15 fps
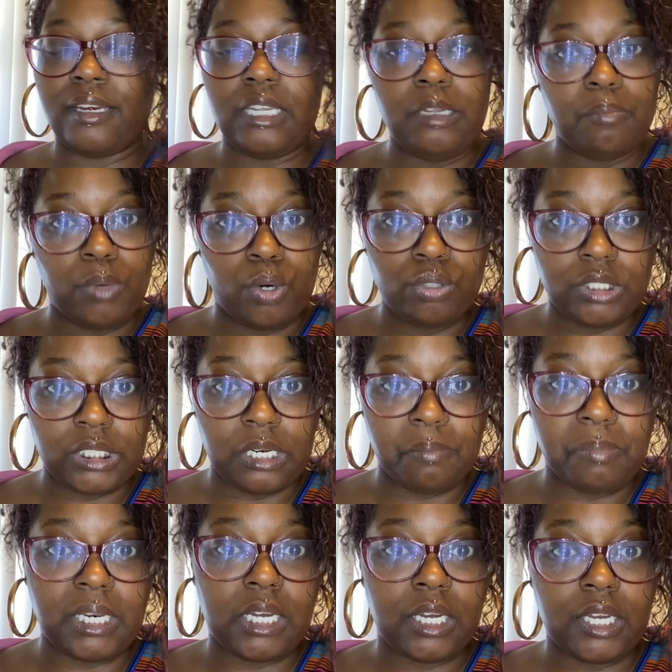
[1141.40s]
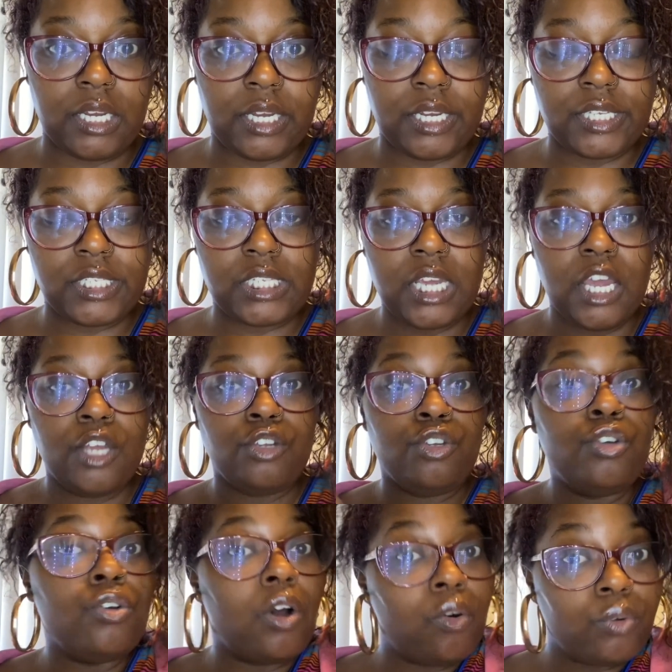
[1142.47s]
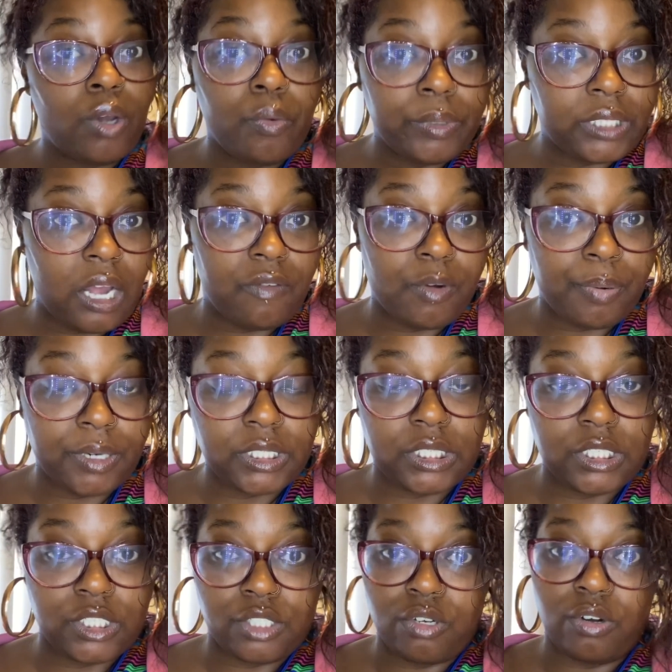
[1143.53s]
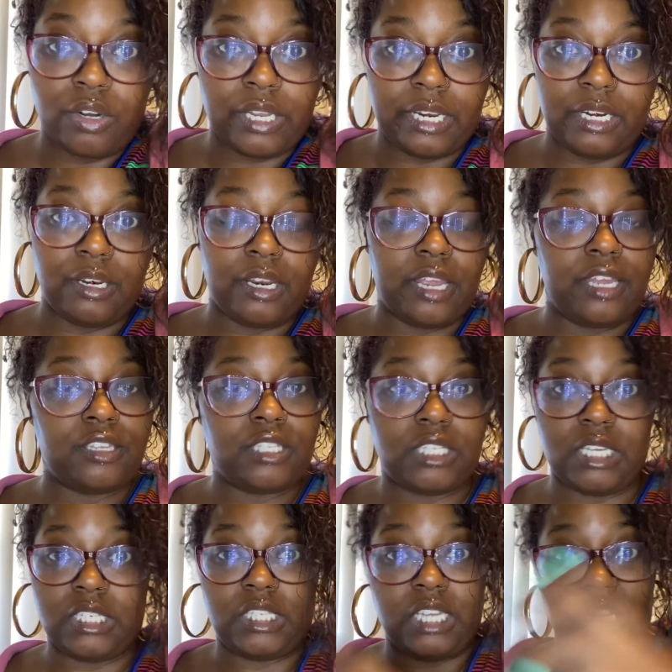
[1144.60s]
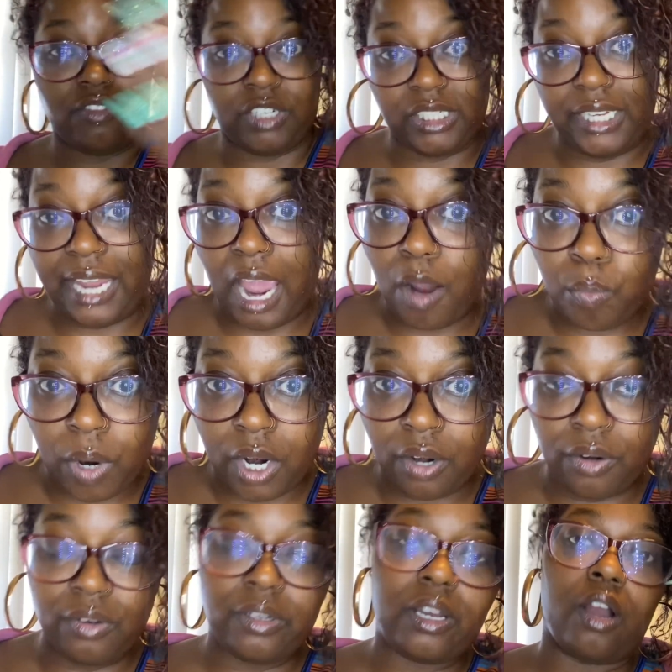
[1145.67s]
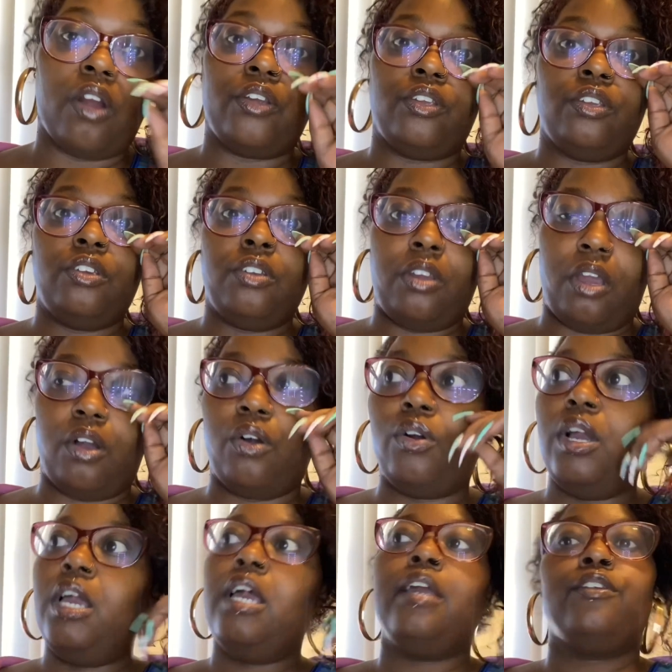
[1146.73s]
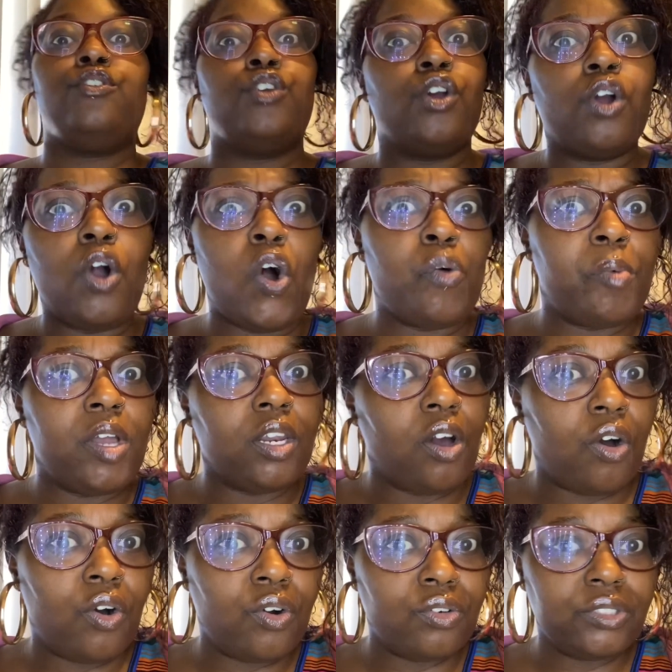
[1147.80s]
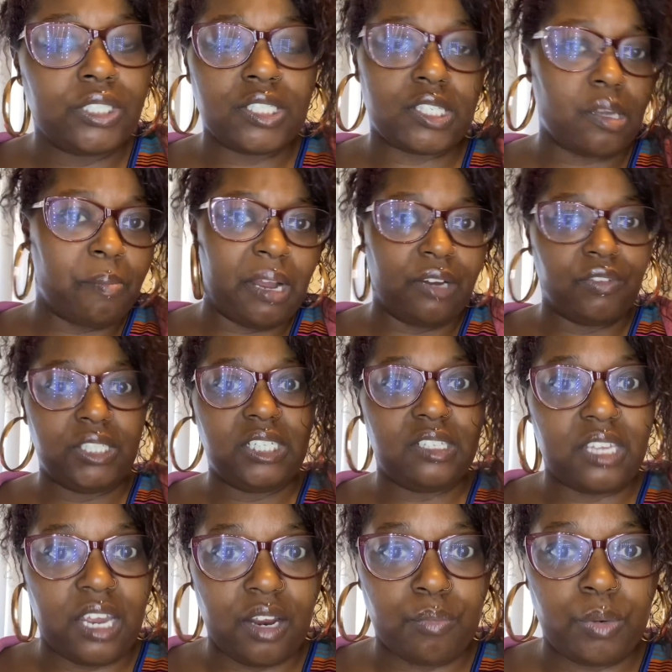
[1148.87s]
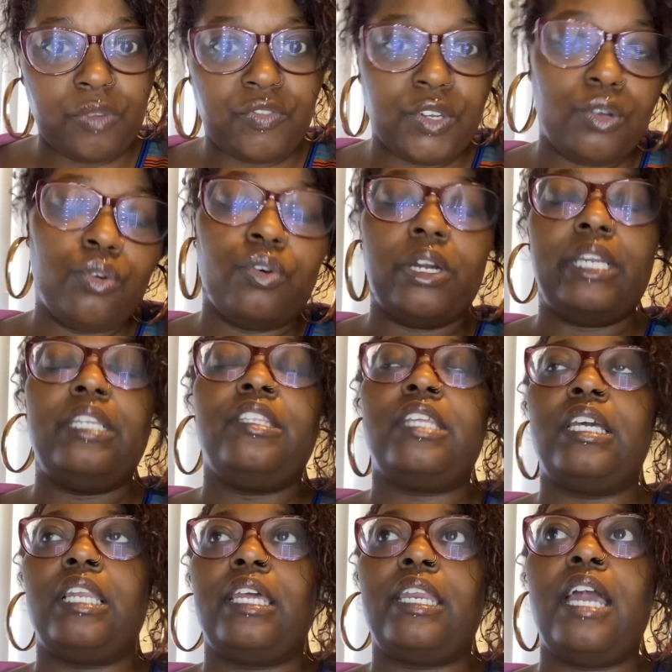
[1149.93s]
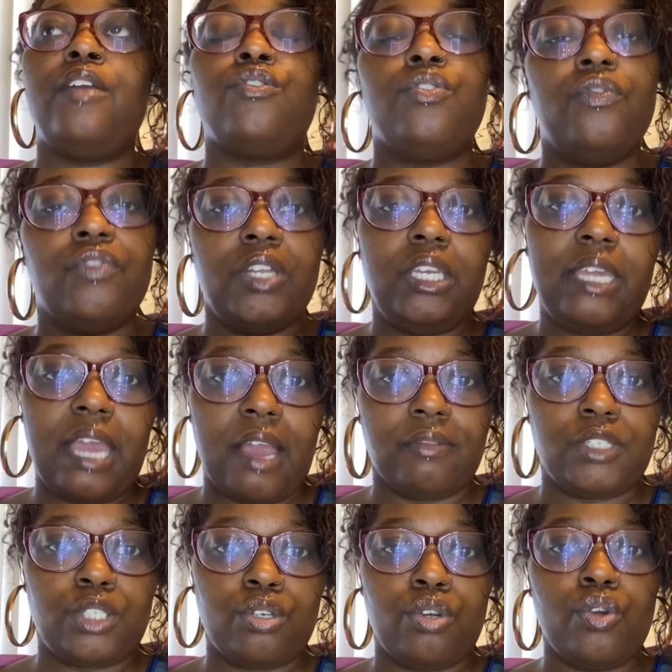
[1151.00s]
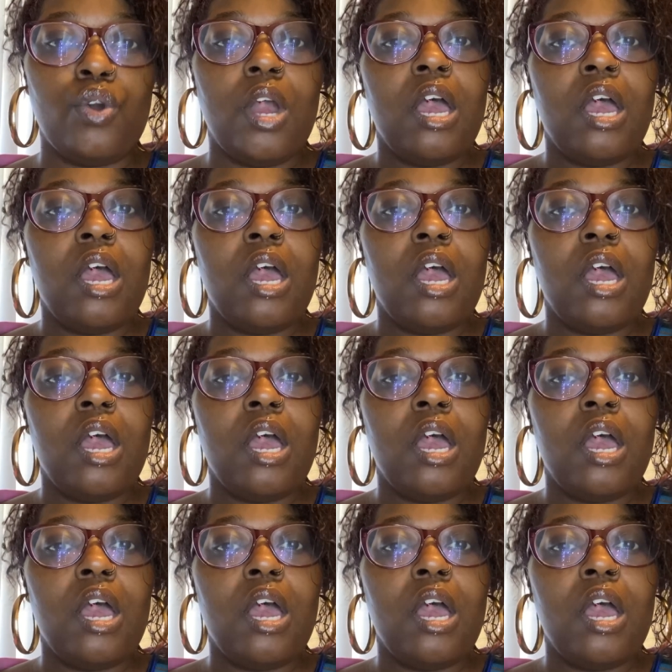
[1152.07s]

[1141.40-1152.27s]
emotion, because you don't know what the other person is doing. Is they really at work, or, you know, you're home alone? Is somebody really there with you or anything like that? You really have to,